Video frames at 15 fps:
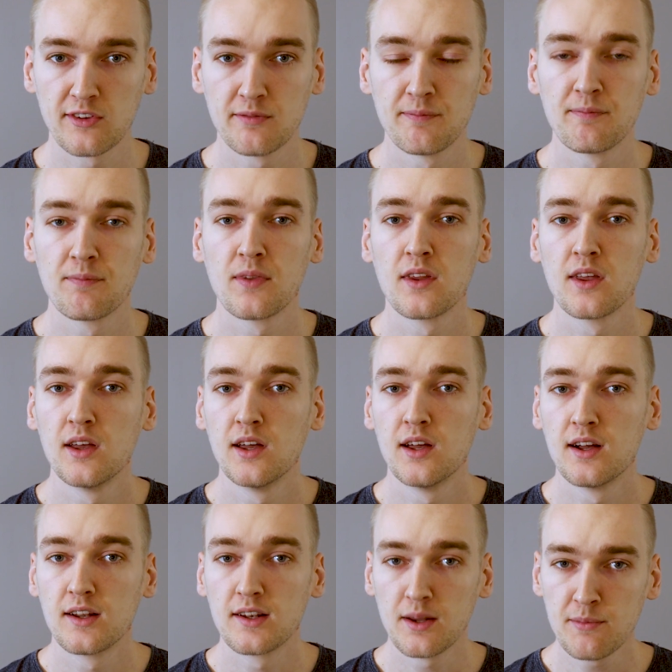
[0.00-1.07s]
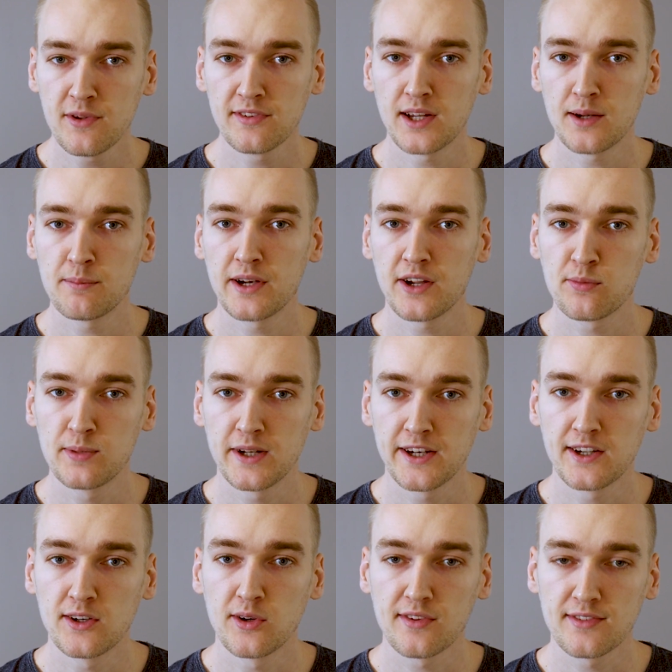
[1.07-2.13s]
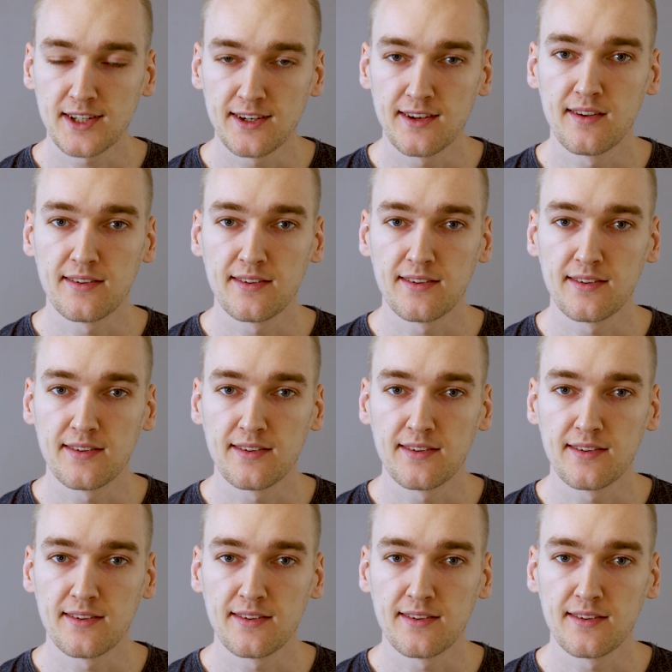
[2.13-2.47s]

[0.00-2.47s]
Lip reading: it? Let me start by explaining our study